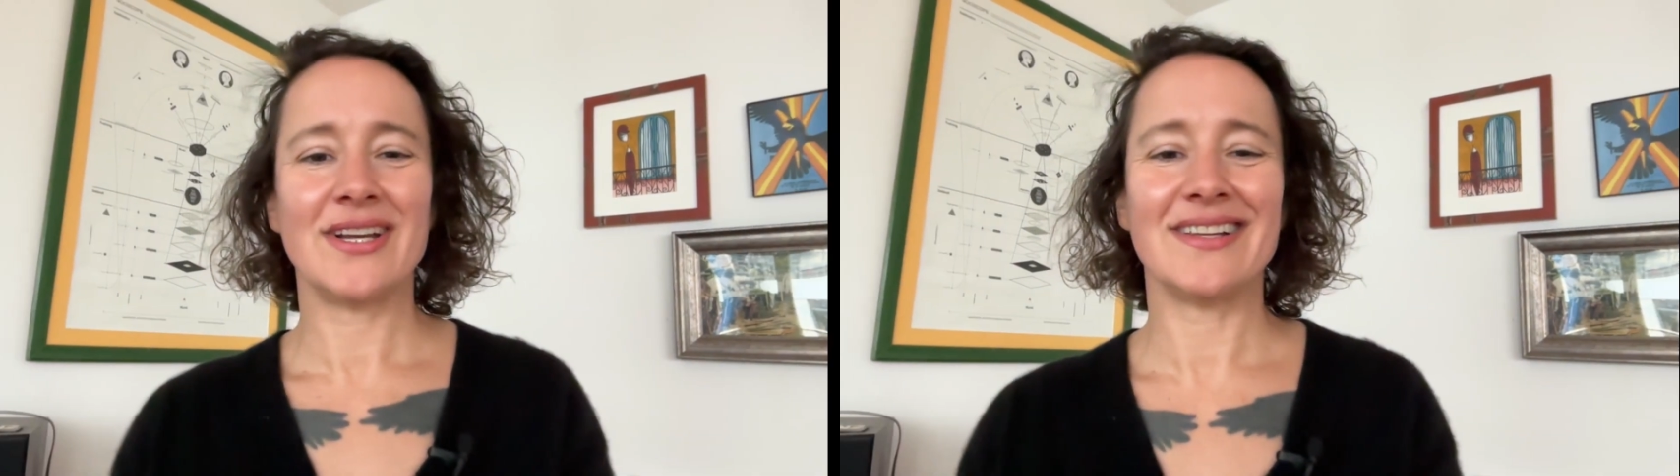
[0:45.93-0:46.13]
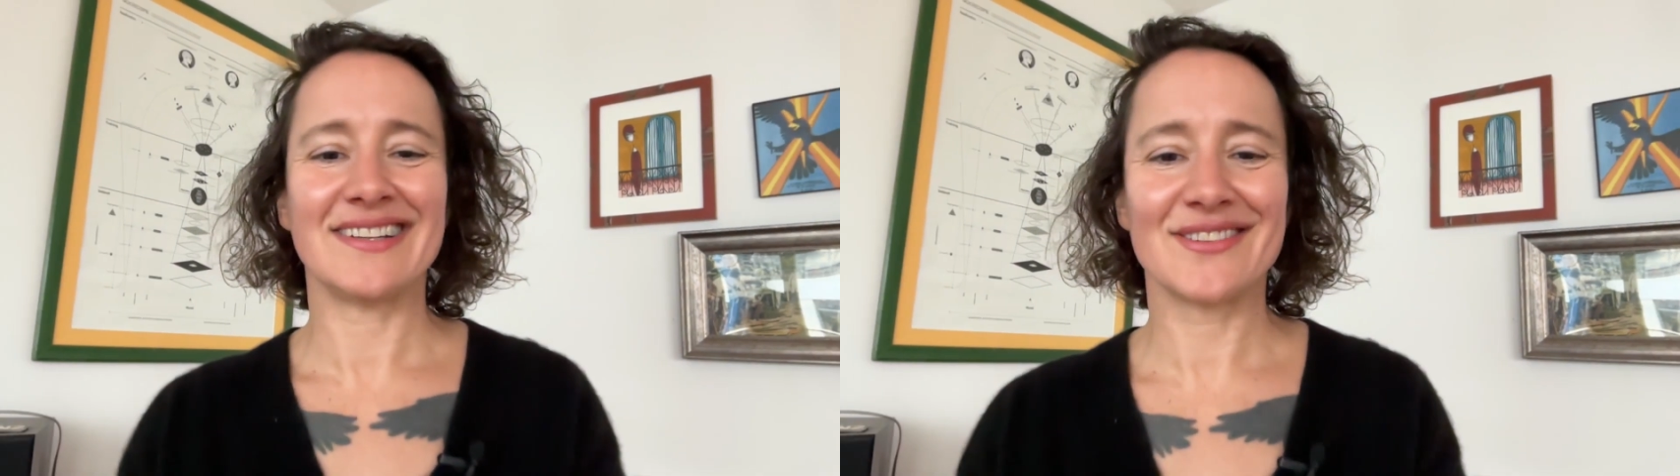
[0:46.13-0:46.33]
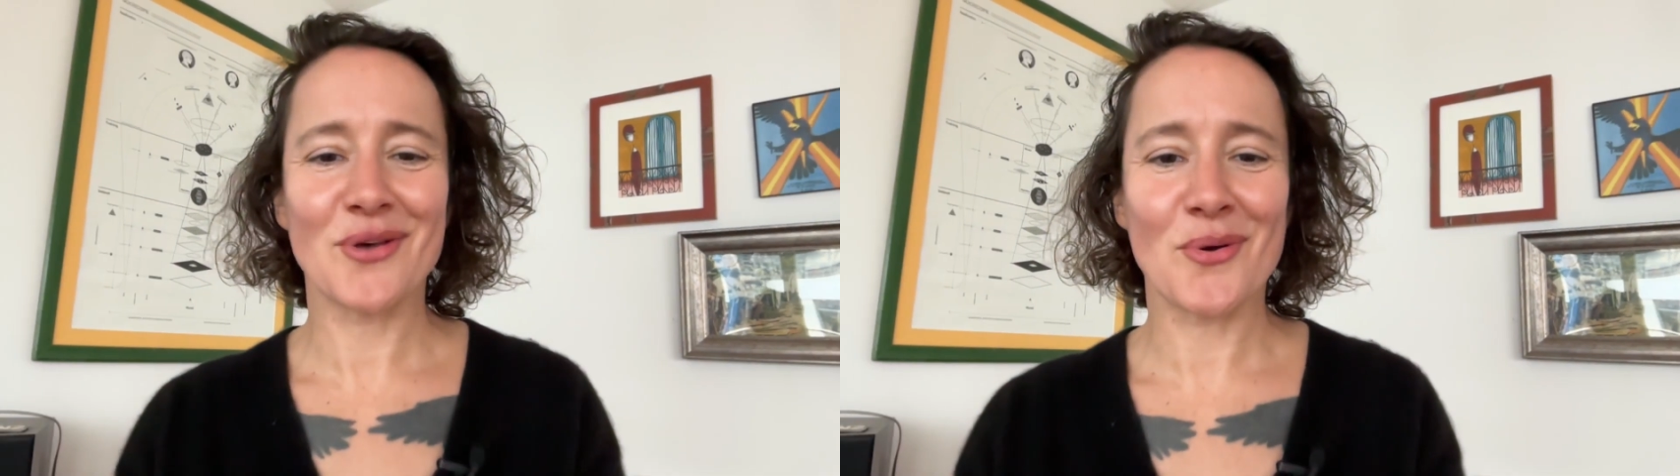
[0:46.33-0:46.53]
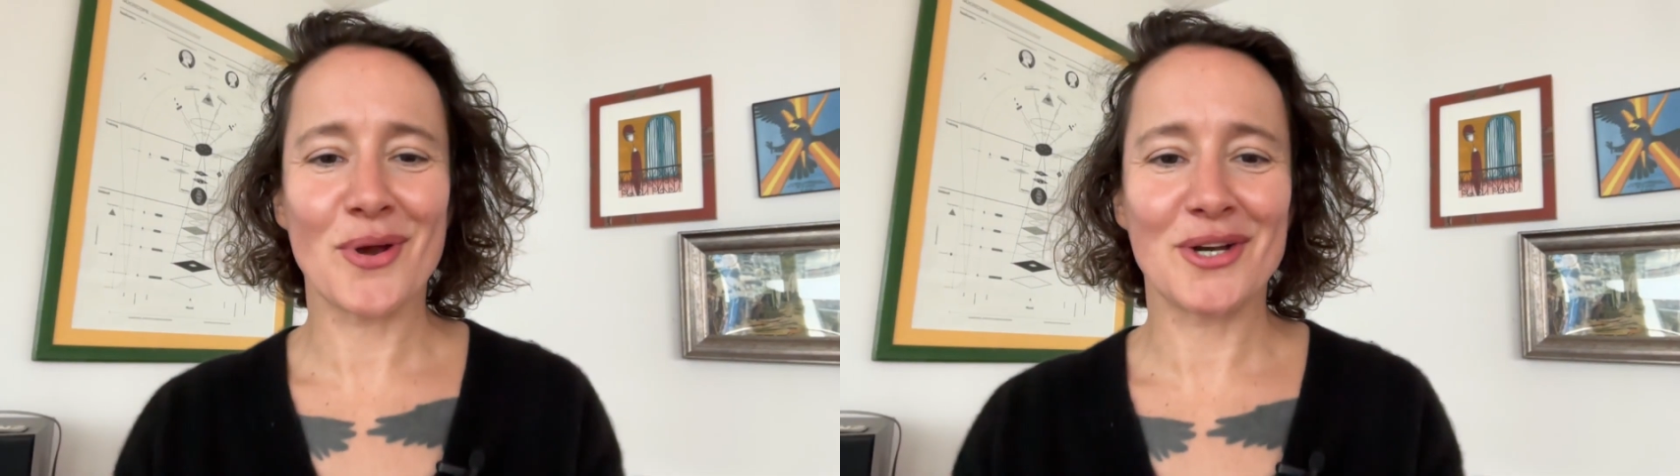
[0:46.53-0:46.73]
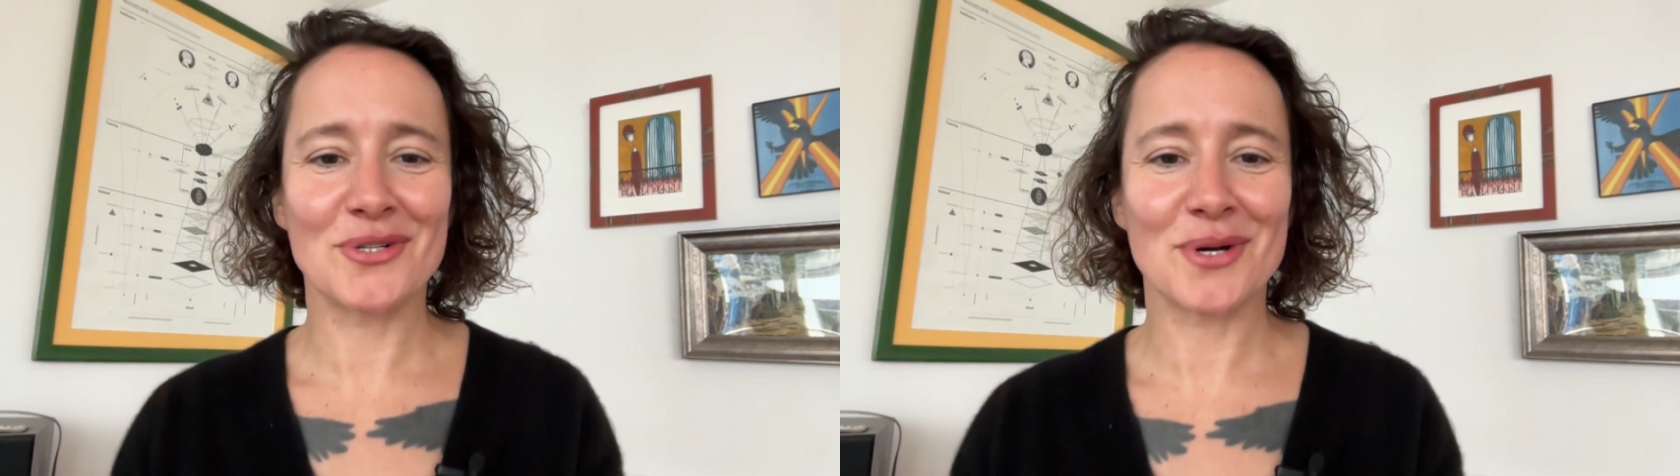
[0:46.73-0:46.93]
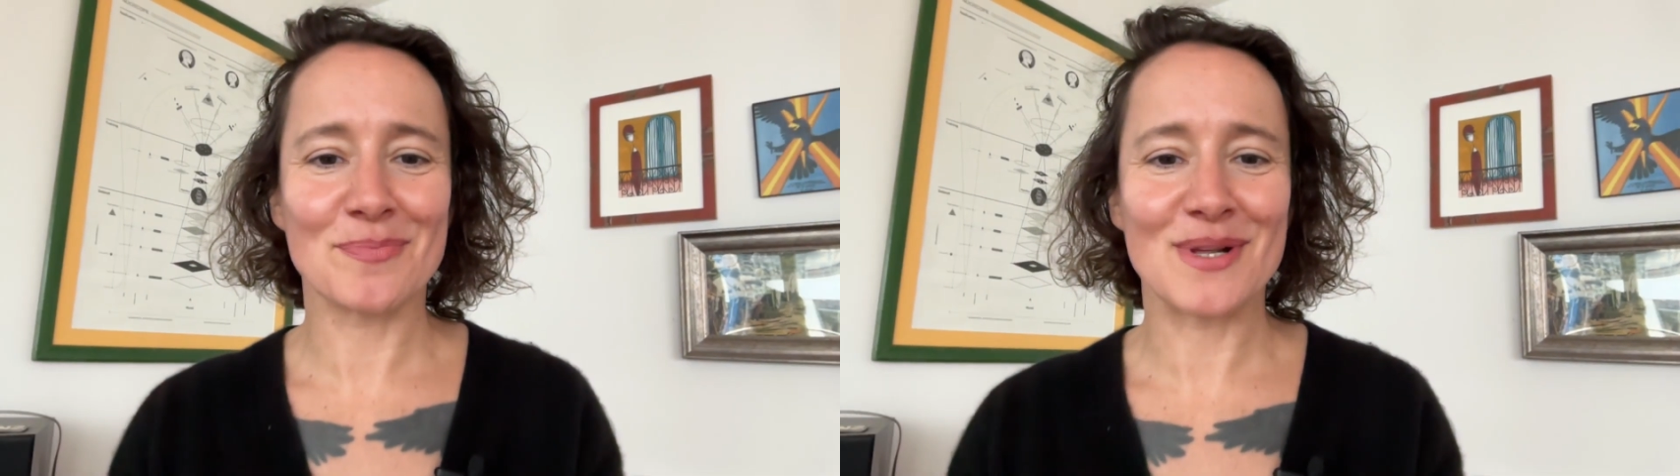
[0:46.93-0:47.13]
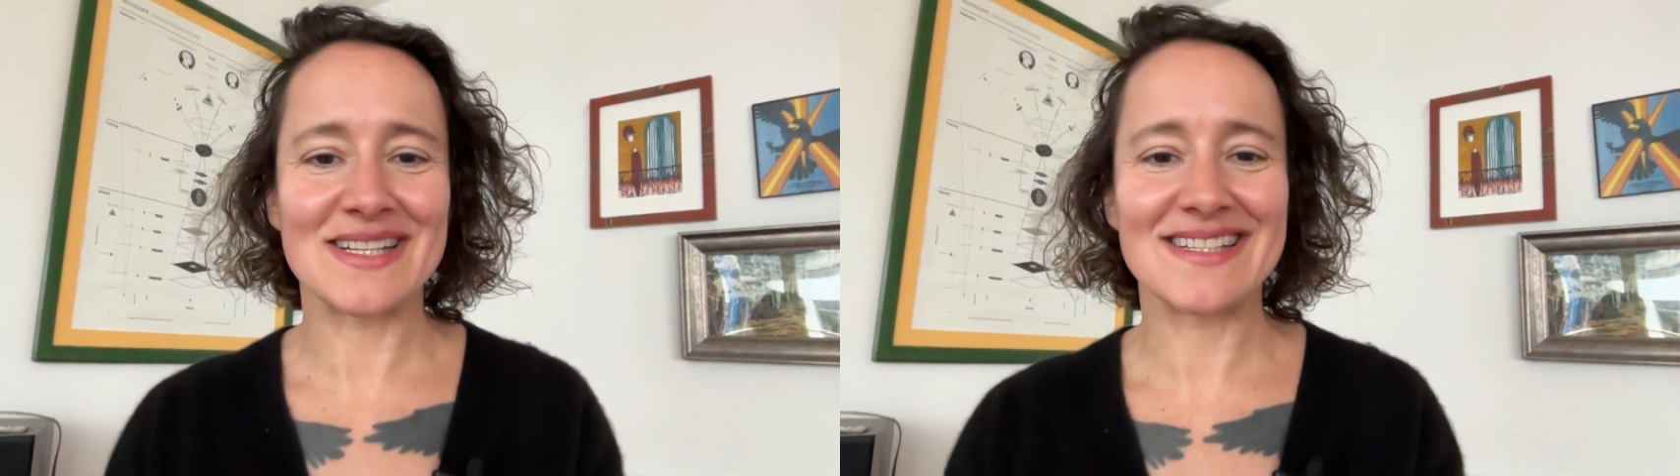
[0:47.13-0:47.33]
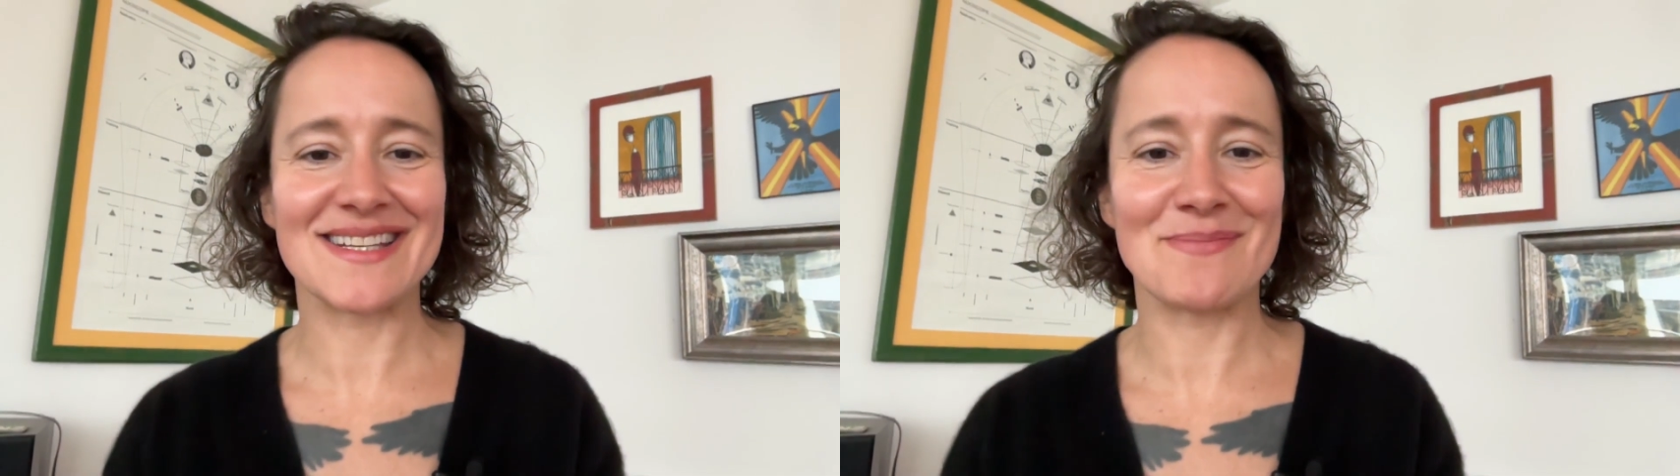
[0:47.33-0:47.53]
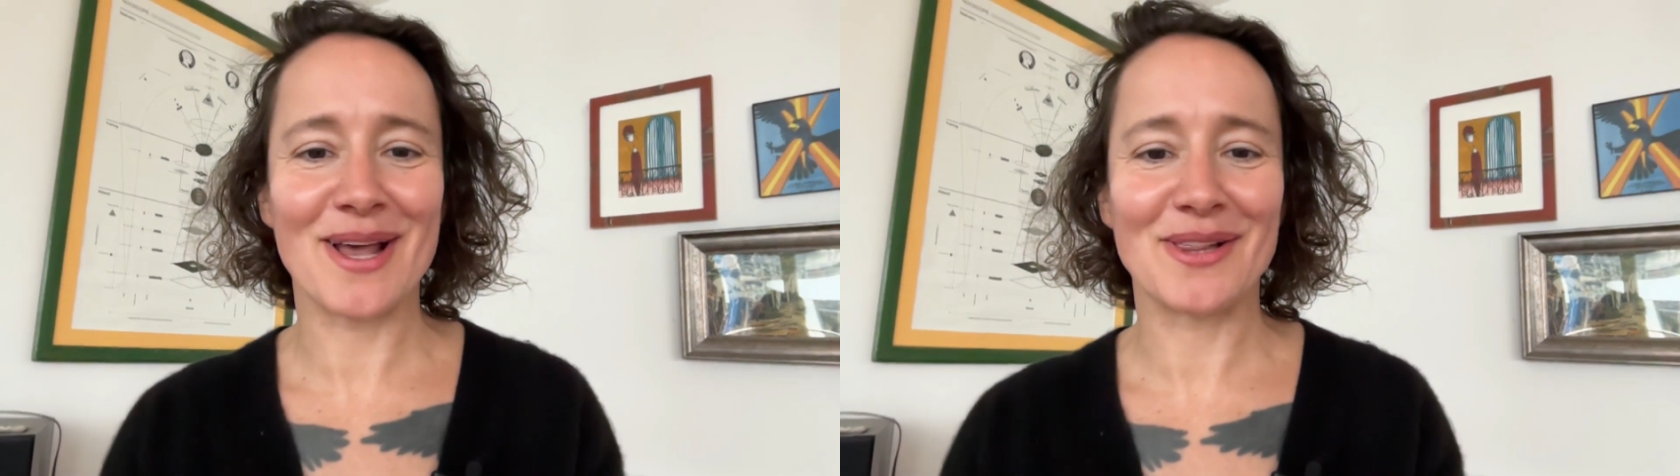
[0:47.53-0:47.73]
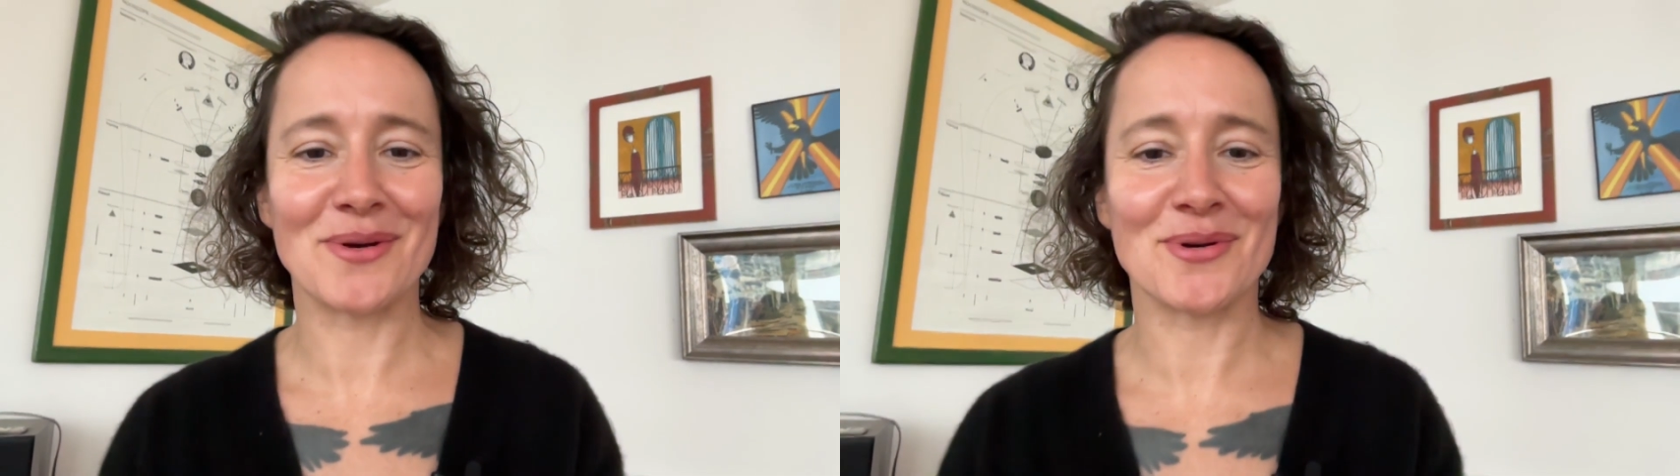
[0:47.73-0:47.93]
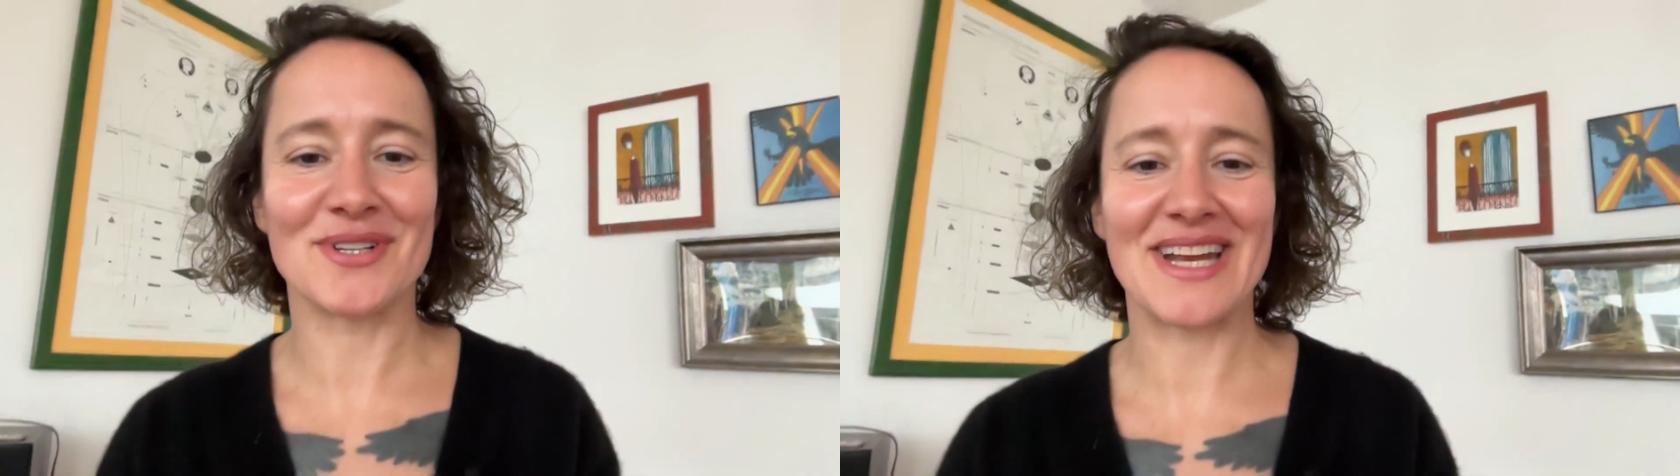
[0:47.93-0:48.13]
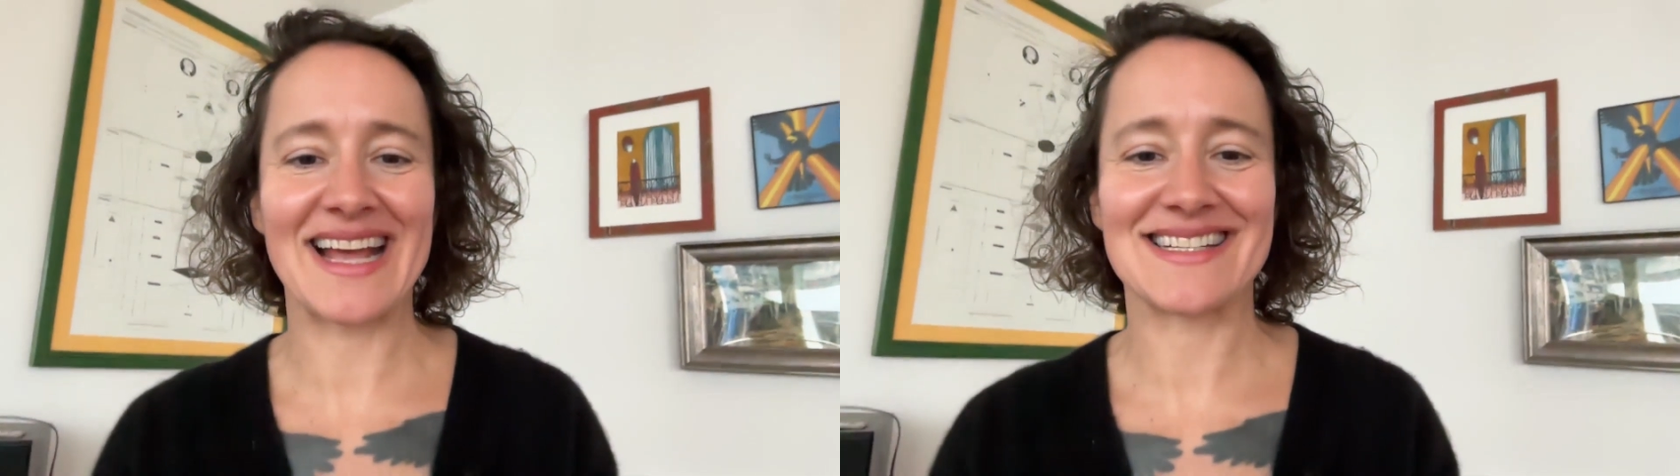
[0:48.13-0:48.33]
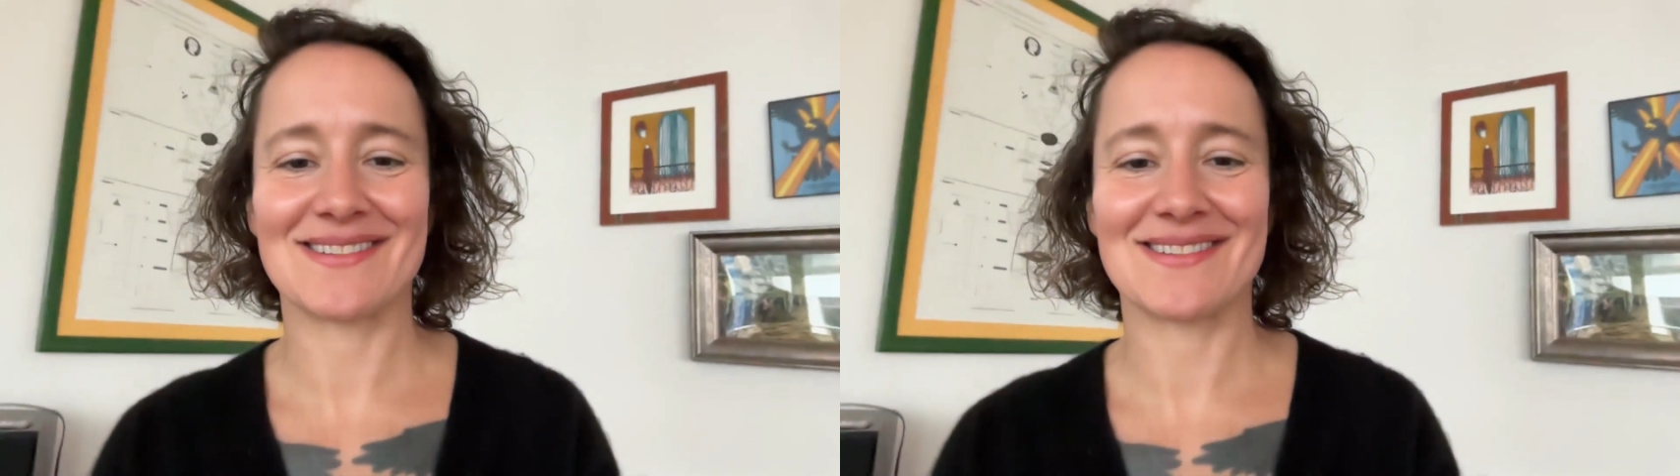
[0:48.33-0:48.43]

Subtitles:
let's go on a trip and see my local NAS.